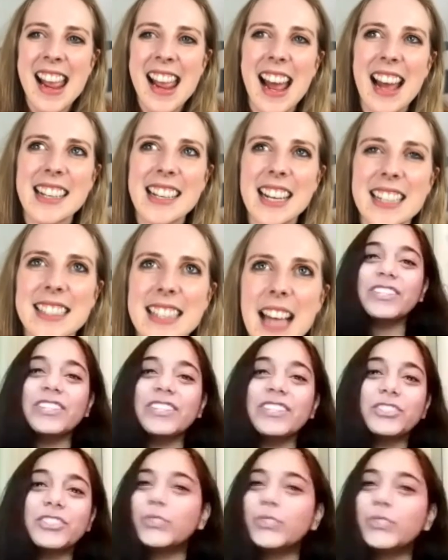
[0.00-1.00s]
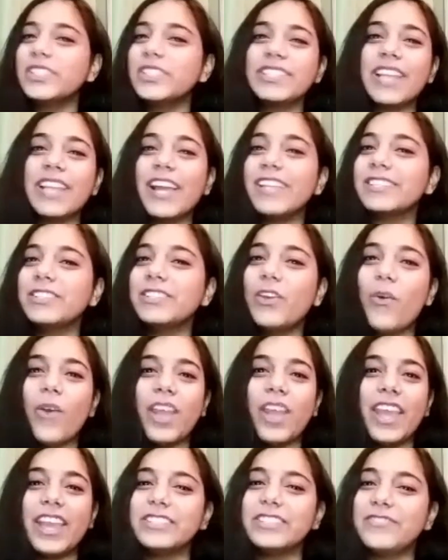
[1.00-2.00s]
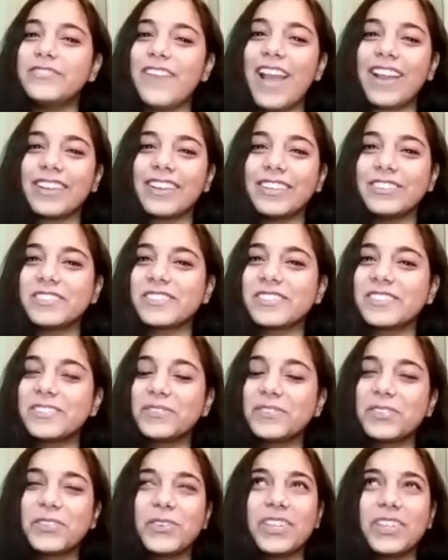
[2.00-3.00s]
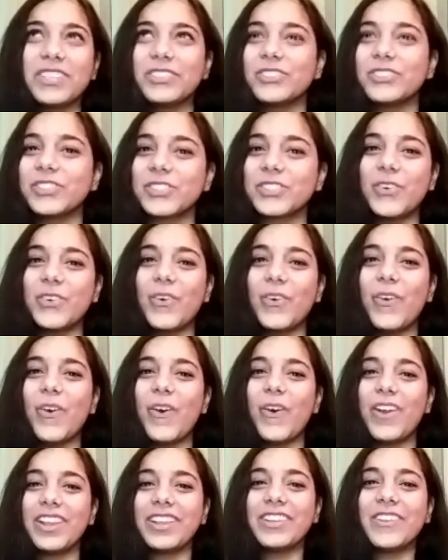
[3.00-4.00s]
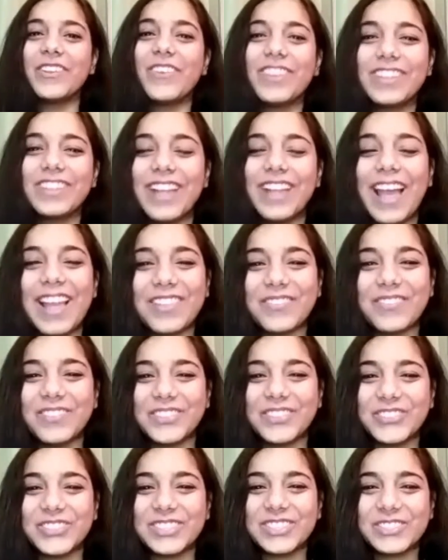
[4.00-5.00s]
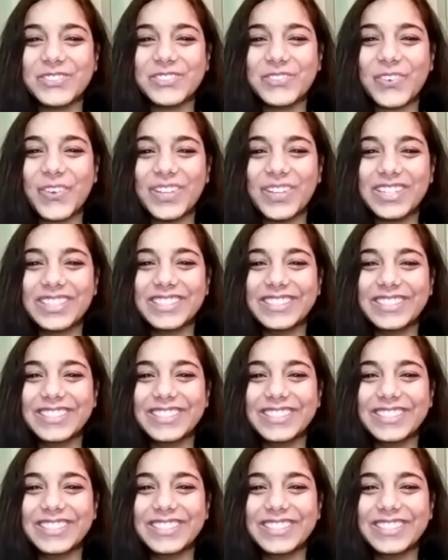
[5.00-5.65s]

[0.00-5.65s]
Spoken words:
but in shooting, there's no age factor. So you can just go on and on as much as you want.